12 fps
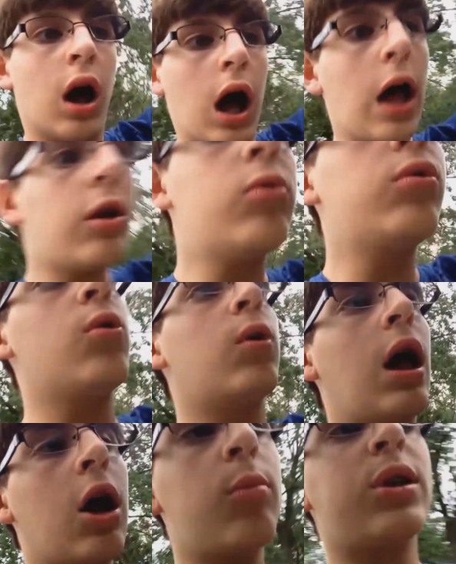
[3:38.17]
I don't know
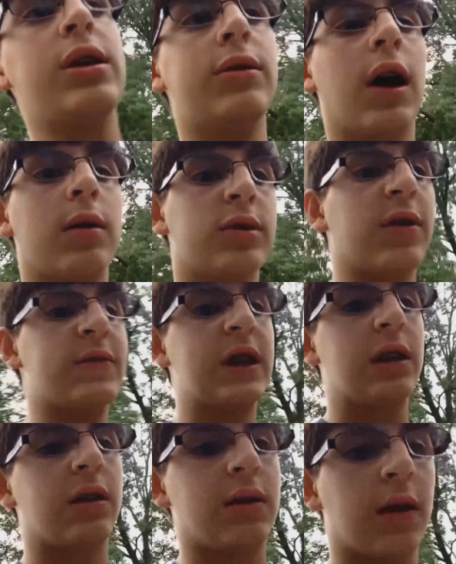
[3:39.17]
how many times I've
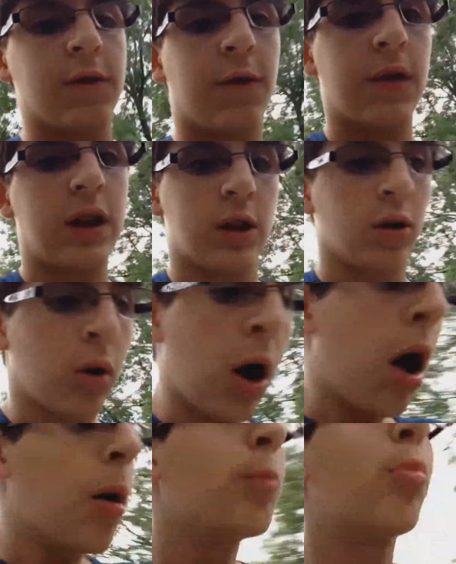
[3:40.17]
said it this video,
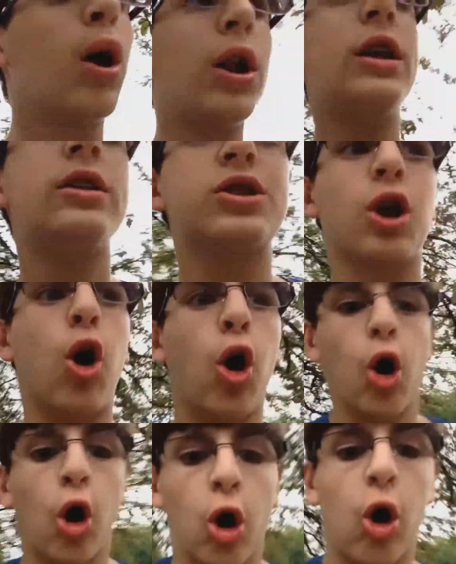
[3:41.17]
but it's
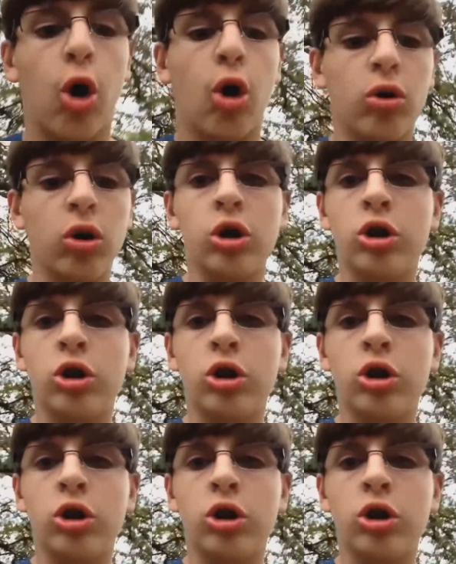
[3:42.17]
all